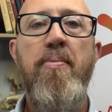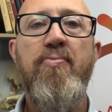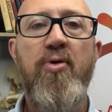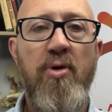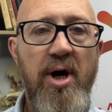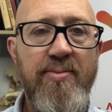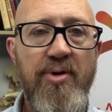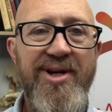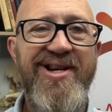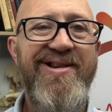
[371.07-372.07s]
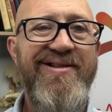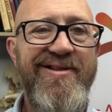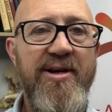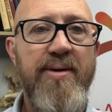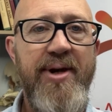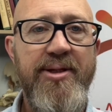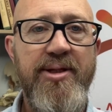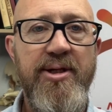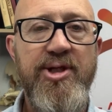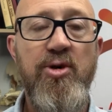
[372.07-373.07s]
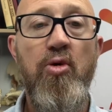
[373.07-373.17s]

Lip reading: primary ligamentous